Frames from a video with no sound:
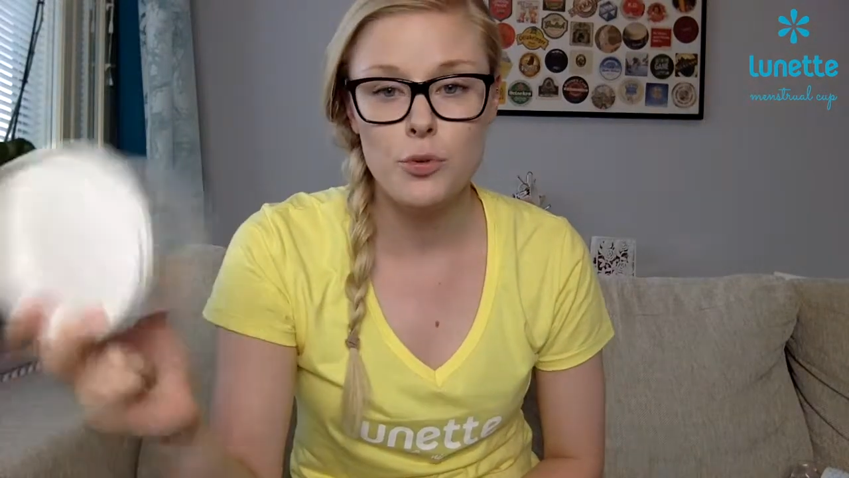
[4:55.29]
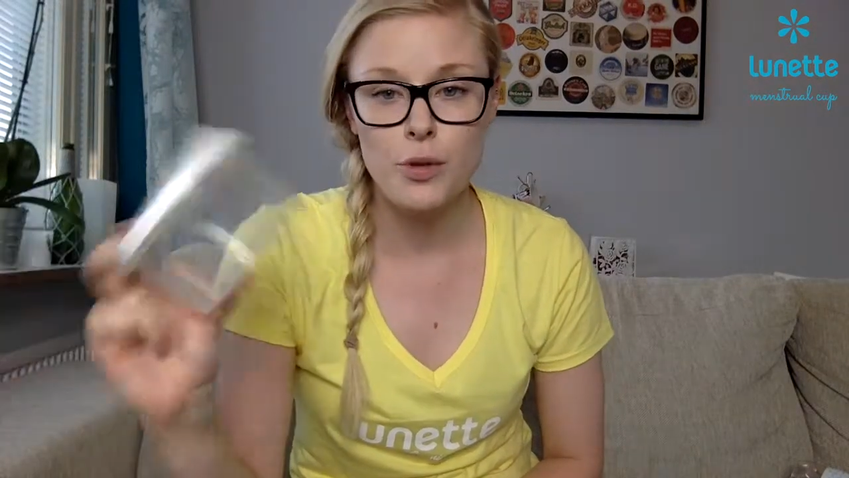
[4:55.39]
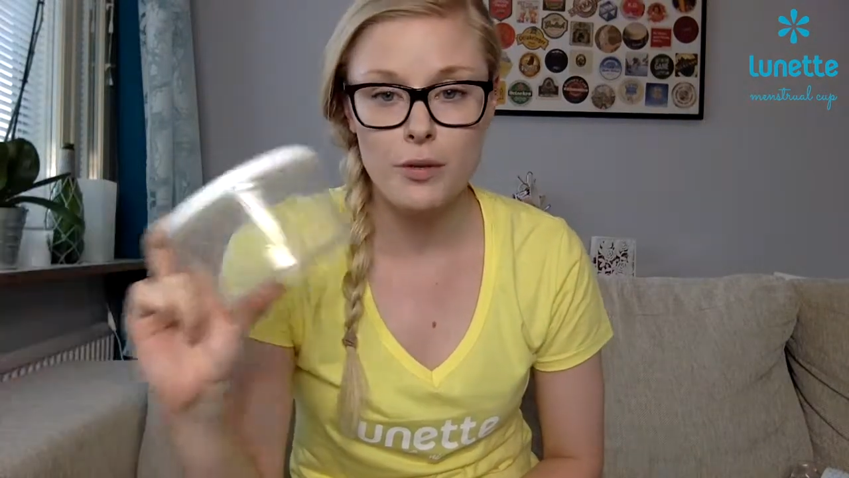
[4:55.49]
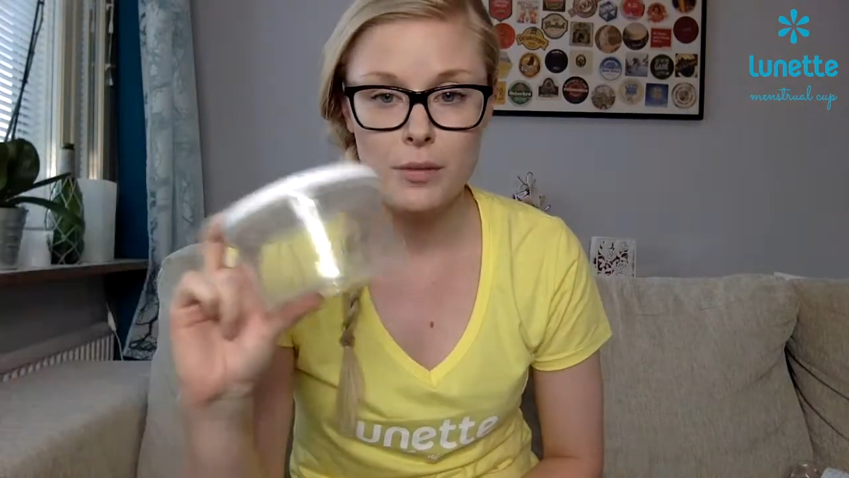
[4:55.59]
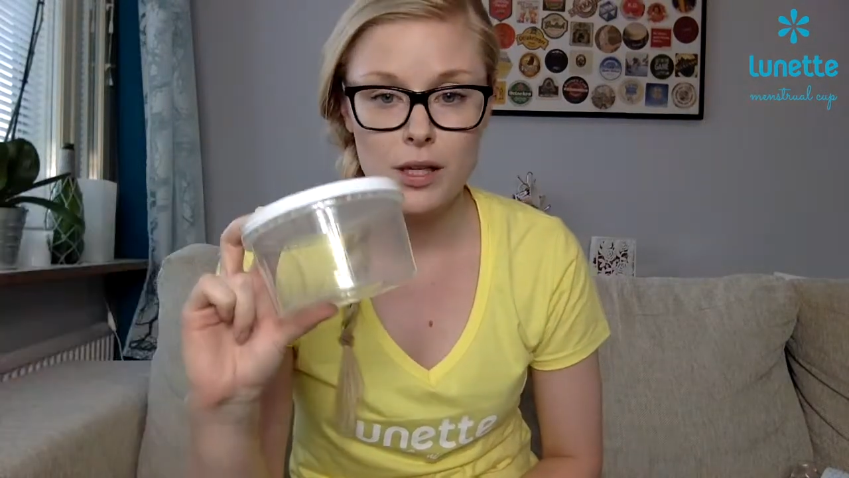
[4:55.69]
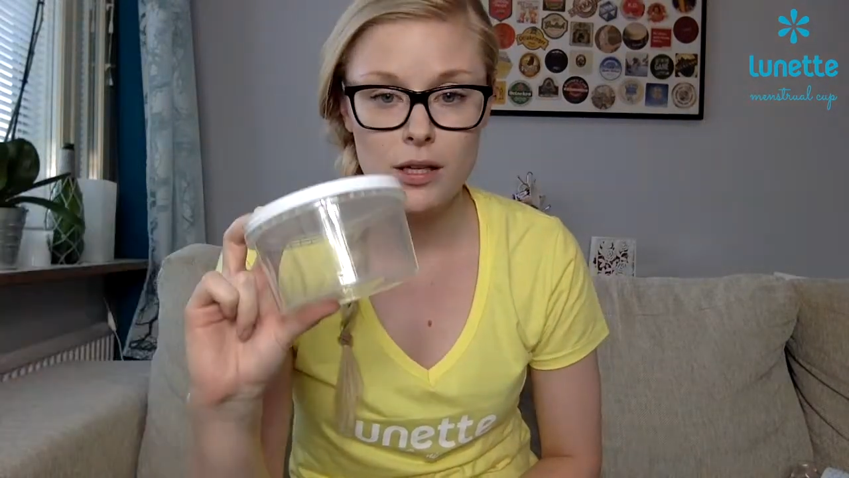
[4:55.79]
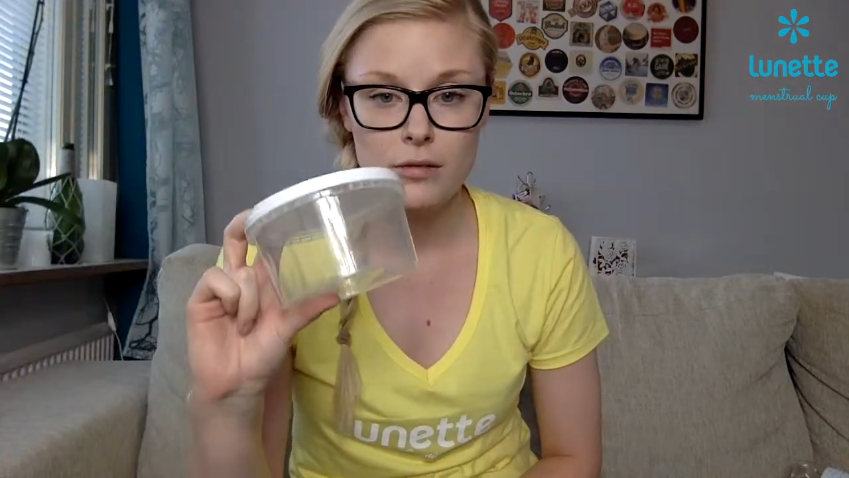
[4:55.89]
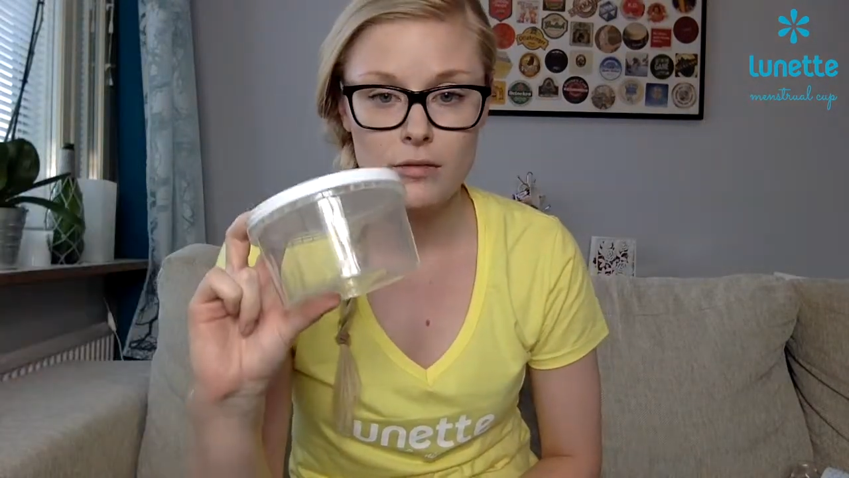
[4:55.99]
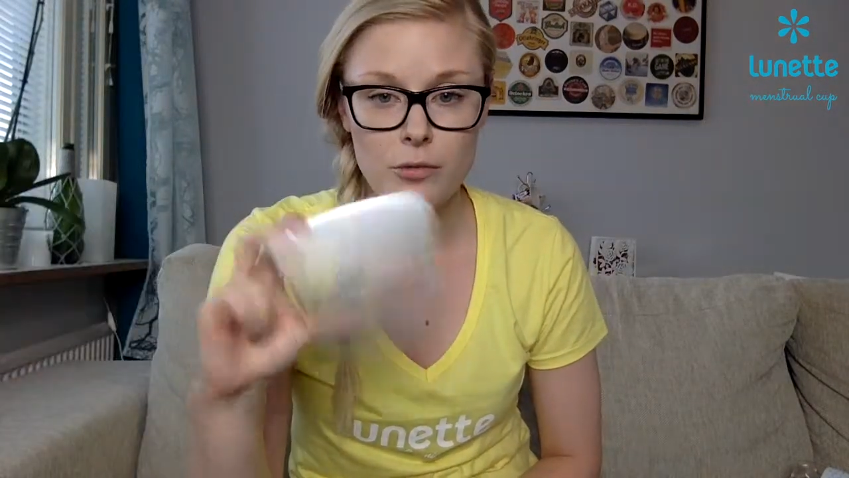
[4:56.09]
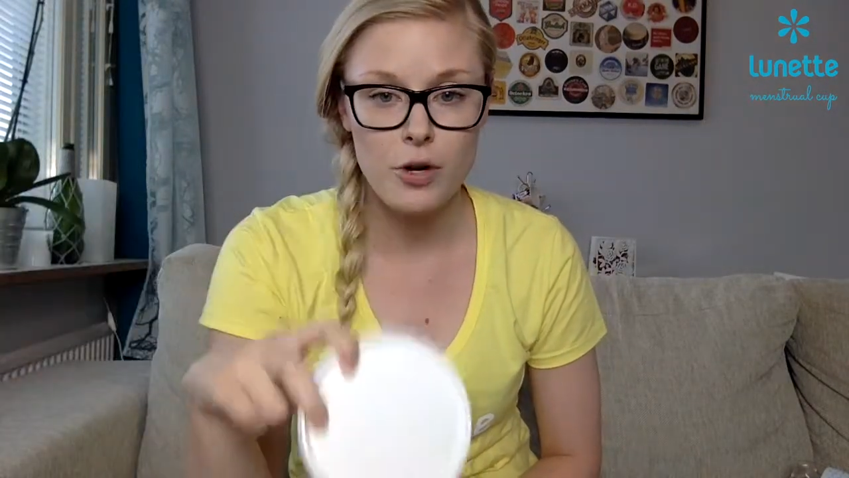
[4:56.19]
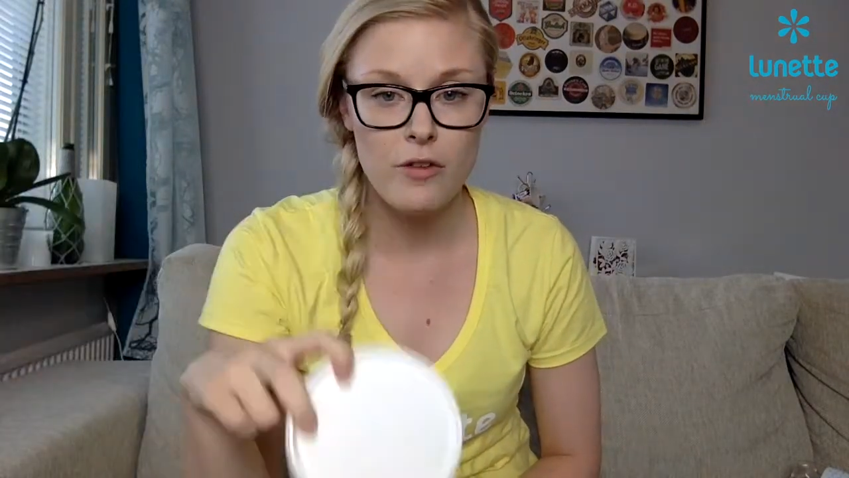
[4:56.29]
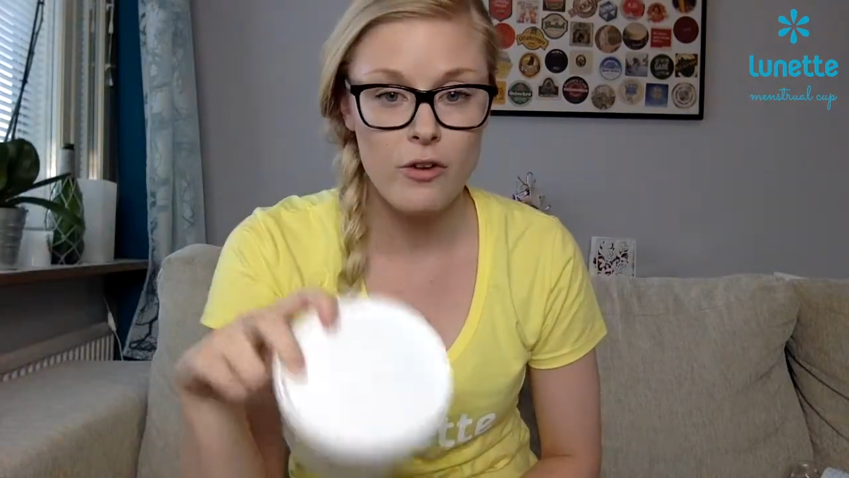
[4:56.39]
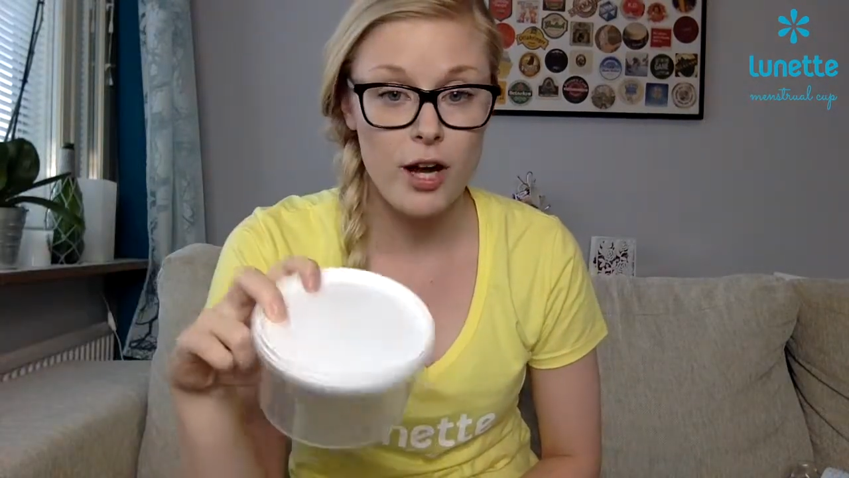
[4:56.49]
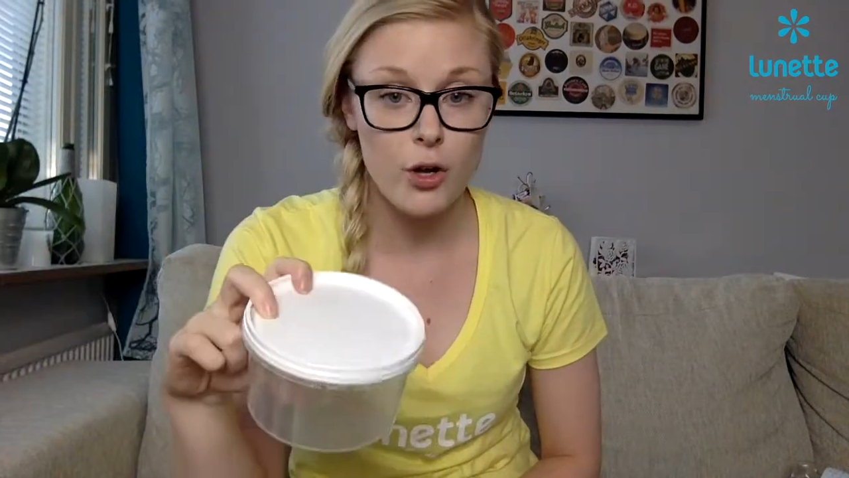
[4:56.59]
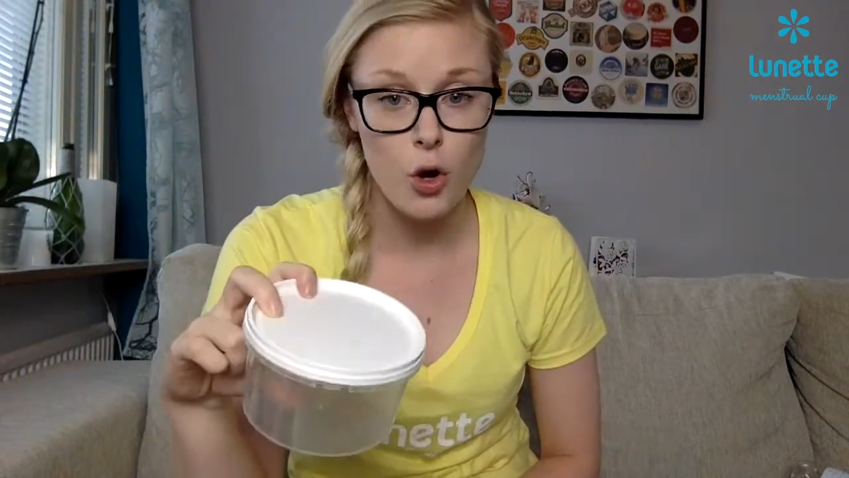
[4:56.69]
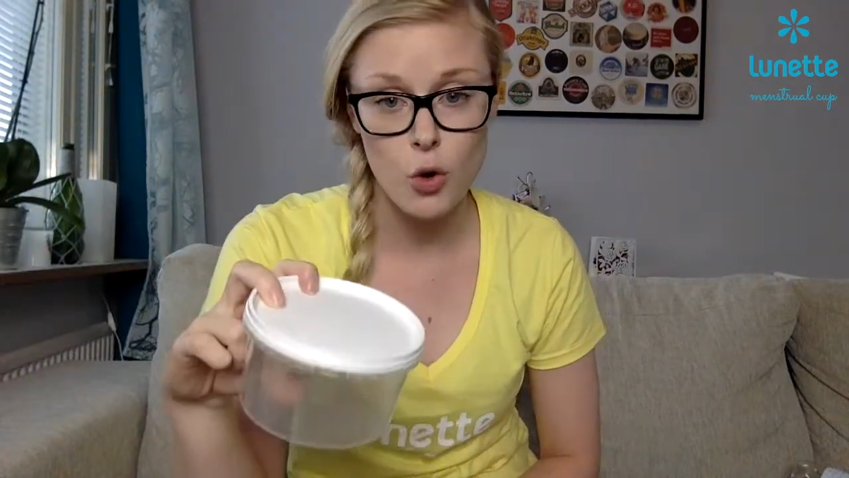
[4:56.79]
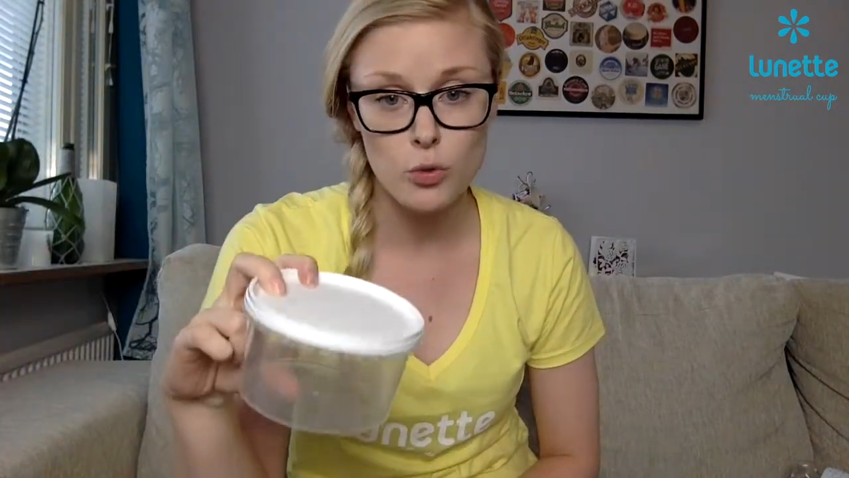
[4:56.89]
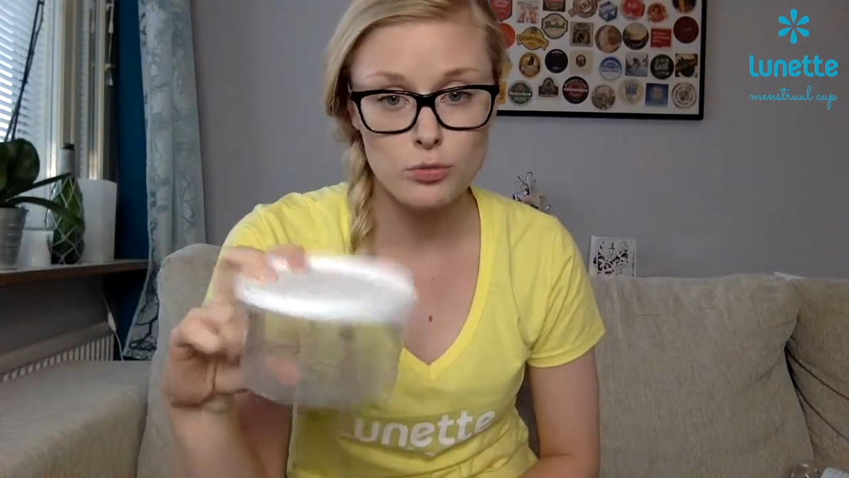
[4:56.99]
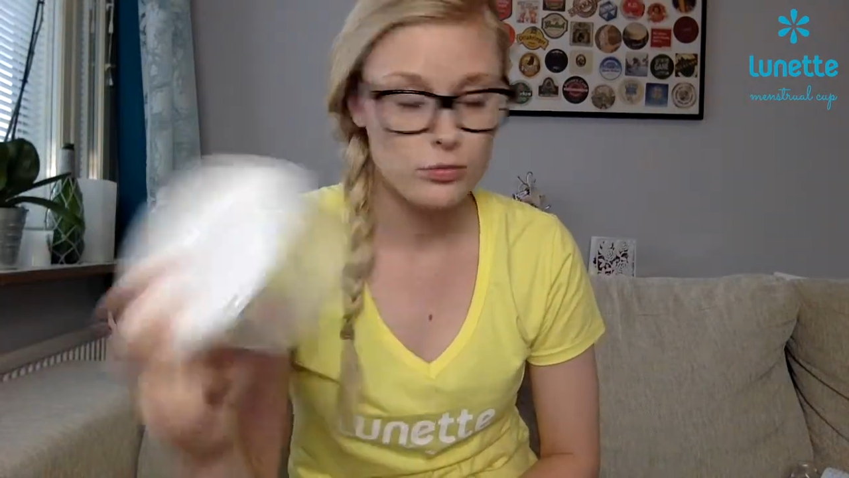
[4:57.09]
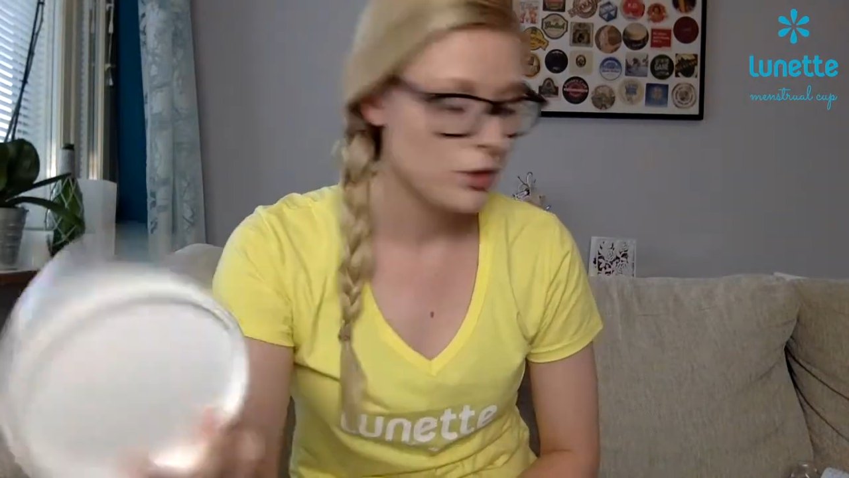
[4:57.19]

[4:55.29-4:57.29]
with me wherever I go.